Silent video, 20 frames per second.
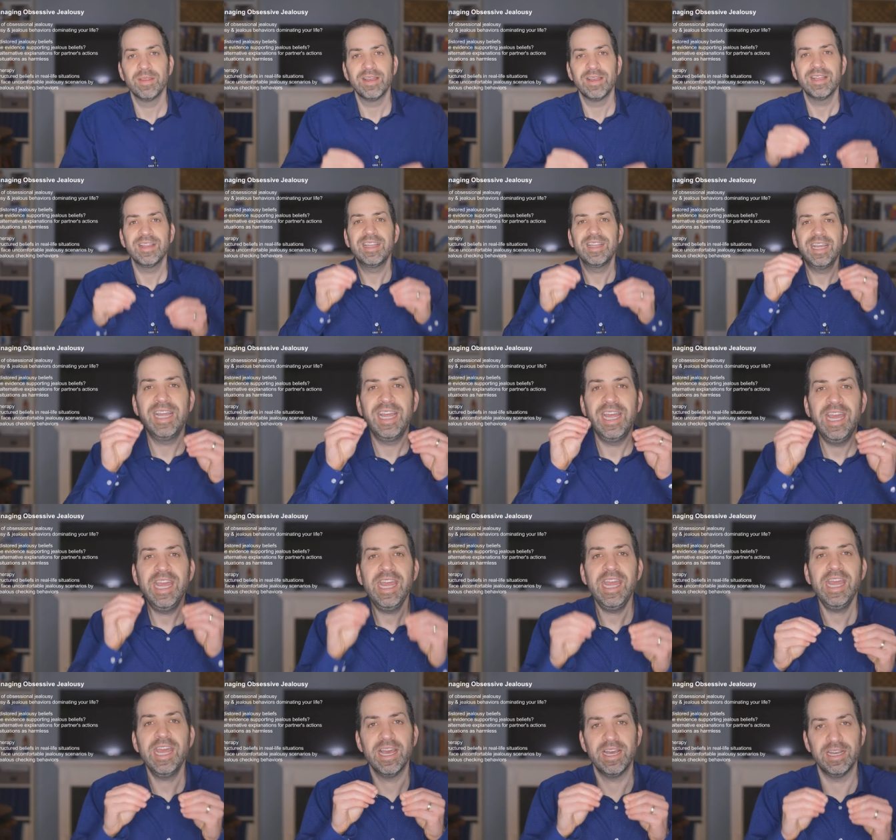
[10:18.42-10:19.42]
The
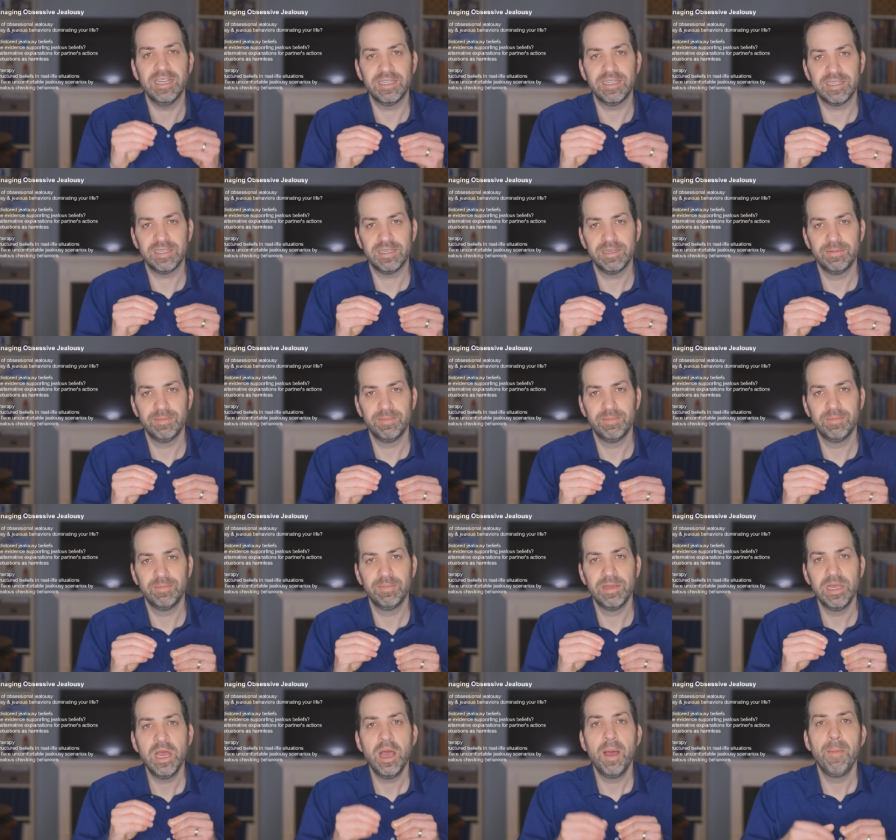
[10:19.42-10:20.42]
key is
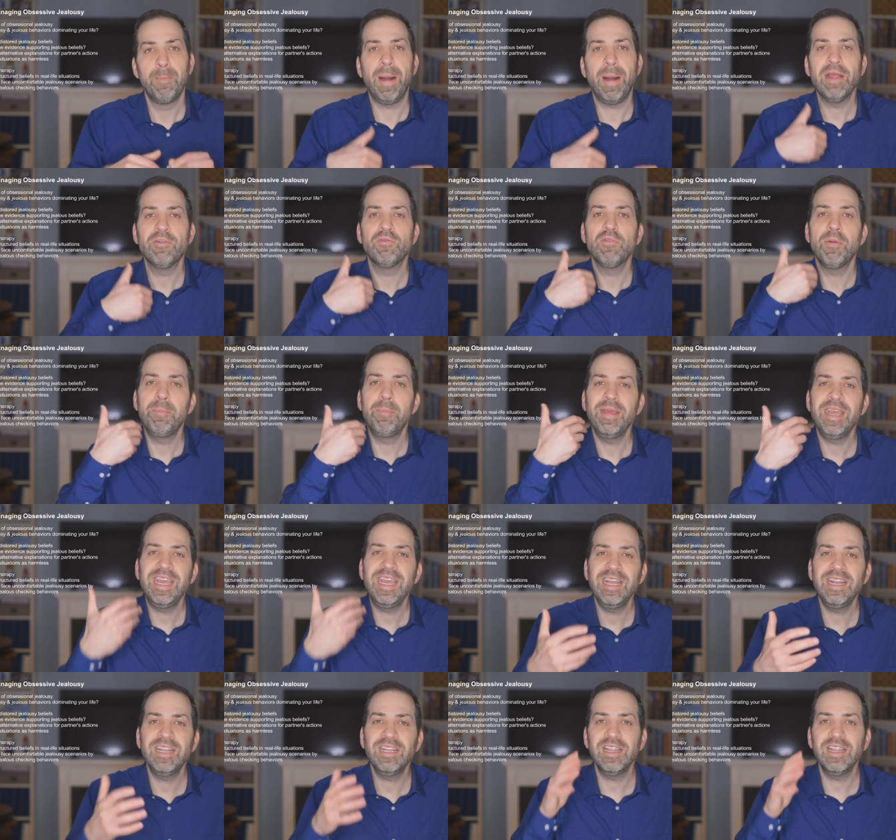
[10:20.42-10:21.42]
by
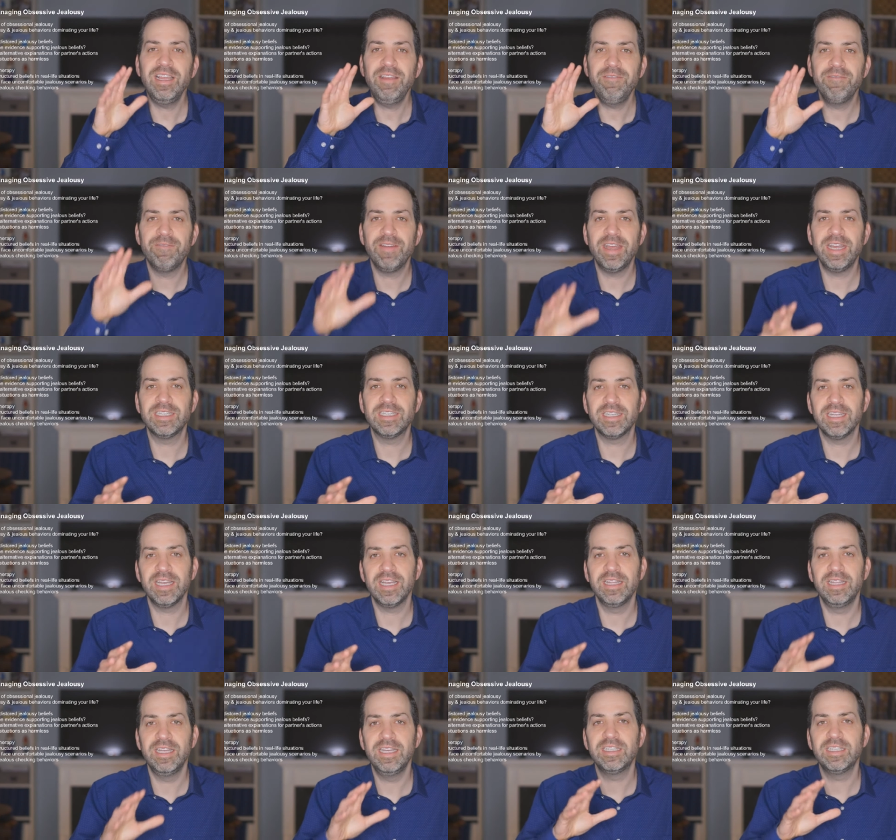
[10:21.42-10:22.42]
repeatedly
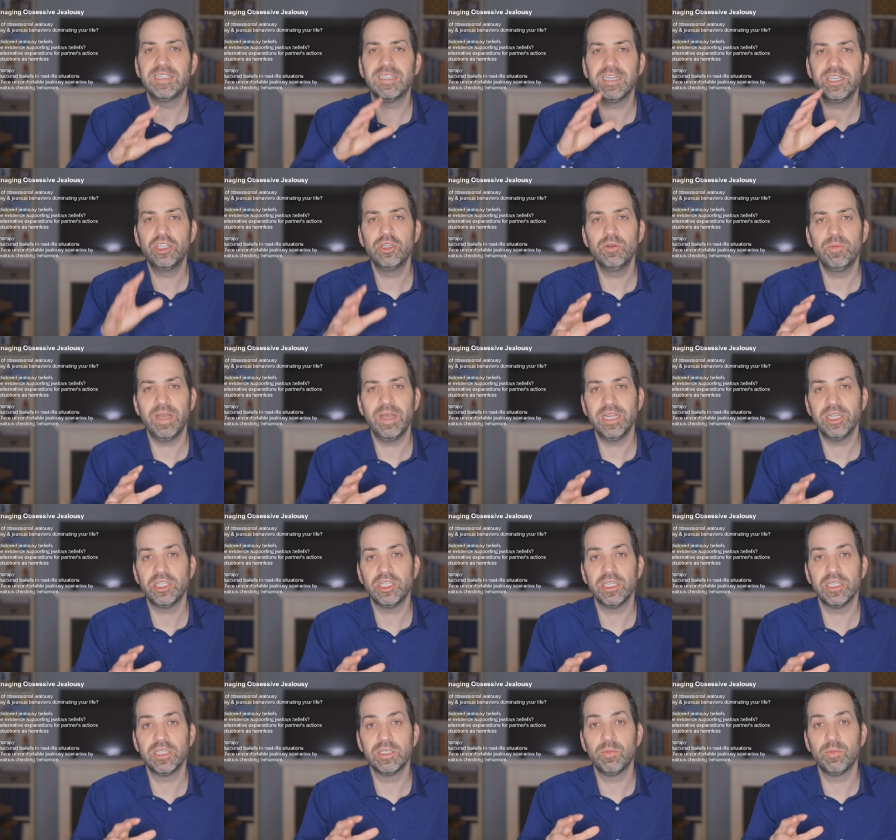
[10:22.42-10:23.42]
facing these
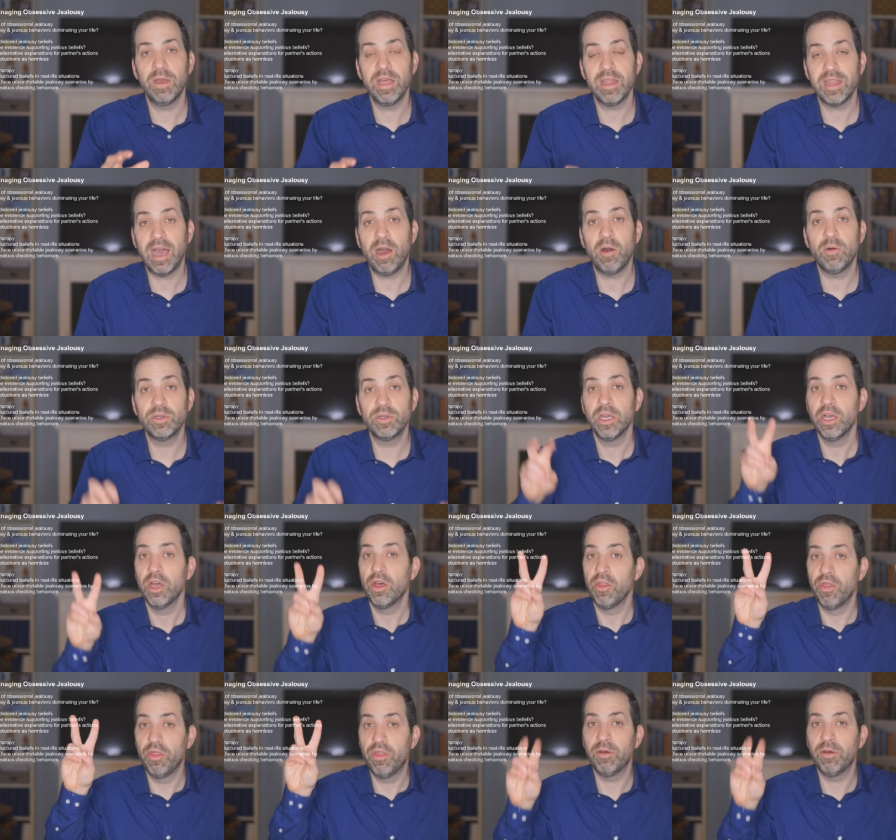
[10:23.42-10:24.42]
situations without
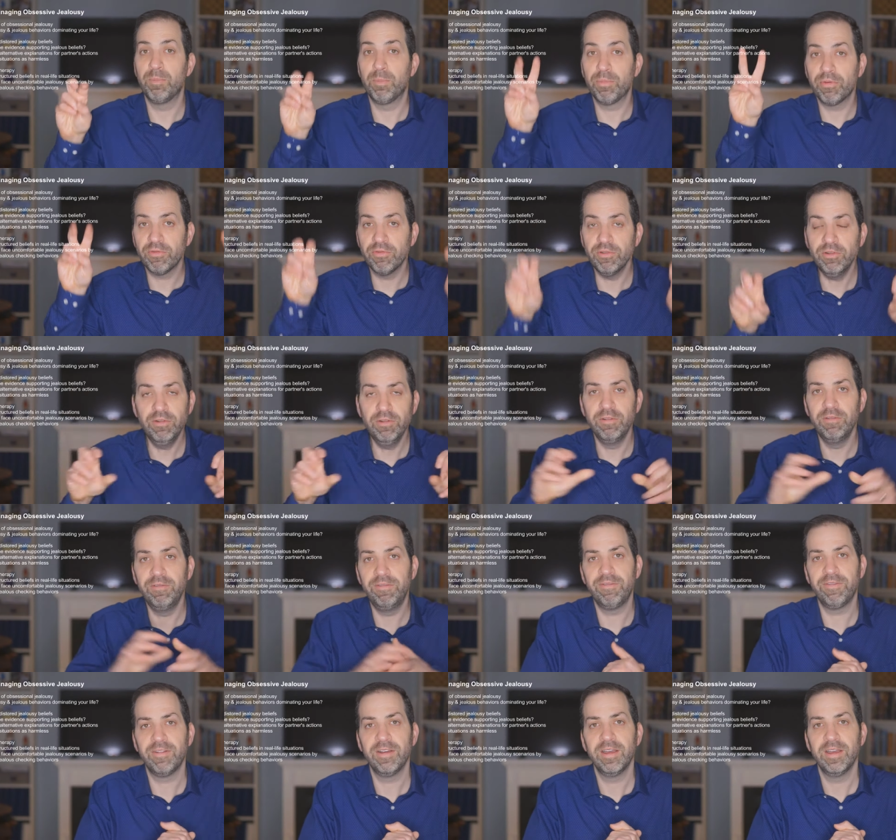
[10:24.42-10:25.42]
the
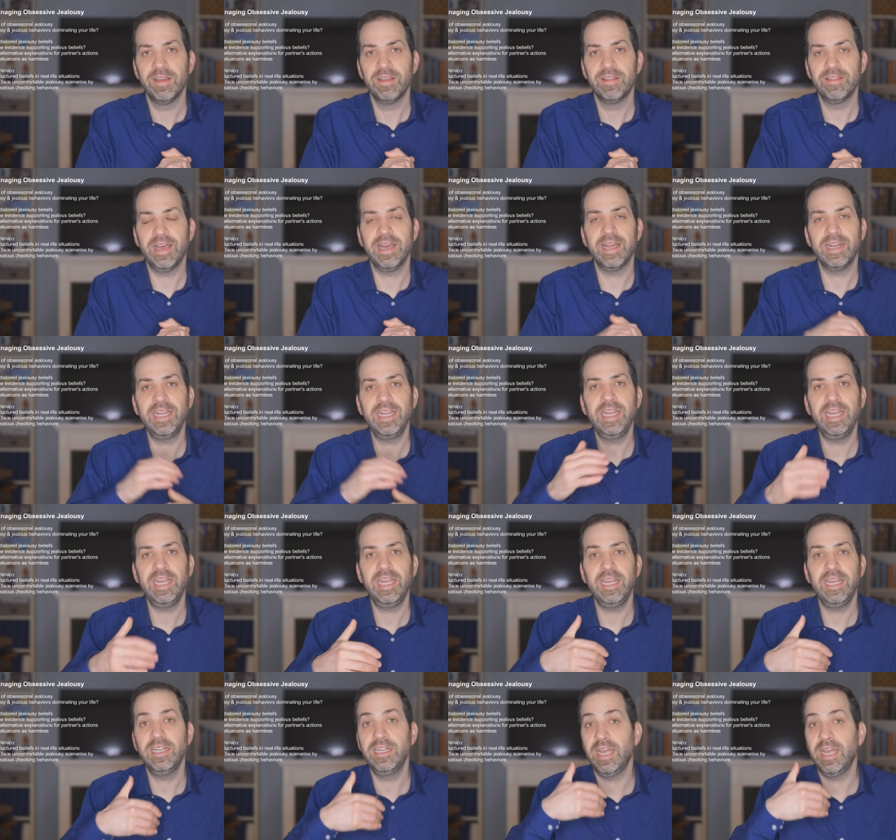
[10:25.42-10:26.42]
proof that
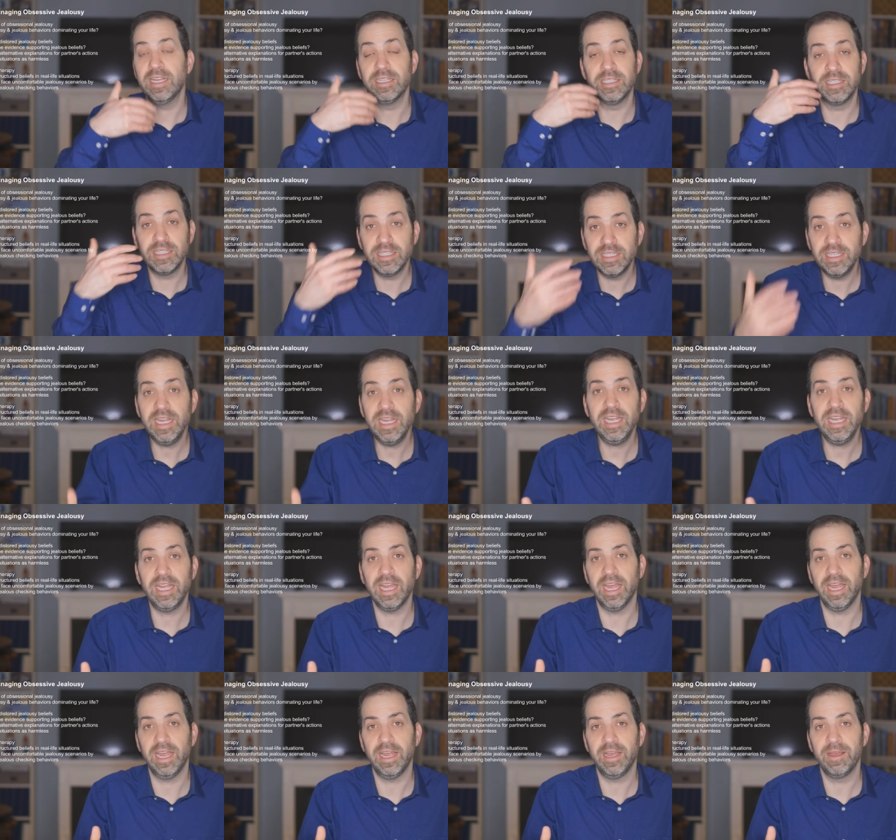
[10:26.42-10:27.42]
he is
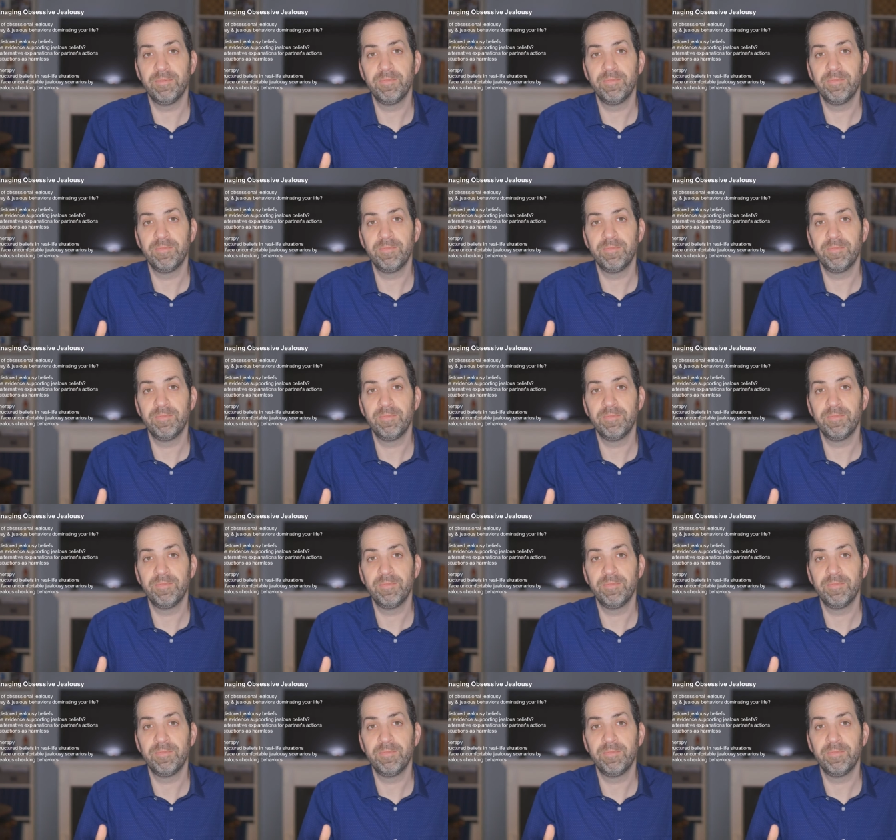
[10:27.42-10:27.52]
seeking,